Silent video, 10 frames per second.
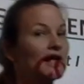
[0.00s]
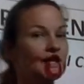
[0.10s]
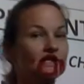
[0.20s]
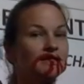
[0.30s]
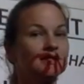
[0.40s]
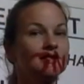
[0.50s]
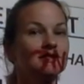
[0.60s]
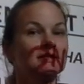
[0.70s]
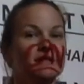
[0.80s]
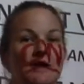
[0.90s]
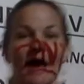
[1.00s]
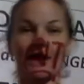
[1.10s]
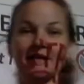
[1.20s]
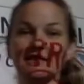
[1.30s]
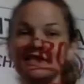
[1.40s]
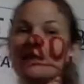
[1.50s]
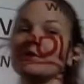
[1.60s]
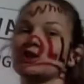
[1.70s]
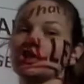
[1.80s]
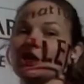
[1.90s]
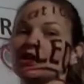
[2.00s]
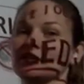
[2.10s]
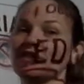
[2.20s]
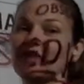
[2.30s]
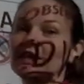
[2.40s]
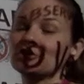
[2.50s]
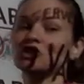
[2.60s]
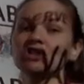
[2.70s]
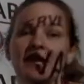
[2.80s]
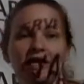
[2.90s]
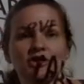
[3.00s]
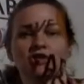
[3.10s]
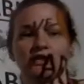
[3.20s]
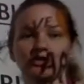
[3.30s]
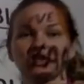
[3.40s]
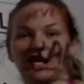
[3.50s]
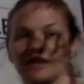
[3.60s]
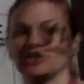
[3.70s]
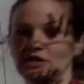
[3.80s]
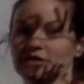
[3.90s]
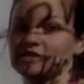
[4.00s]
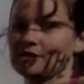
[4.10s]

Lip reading: is, you got it, the temperature, the thing you're changing. You're changing the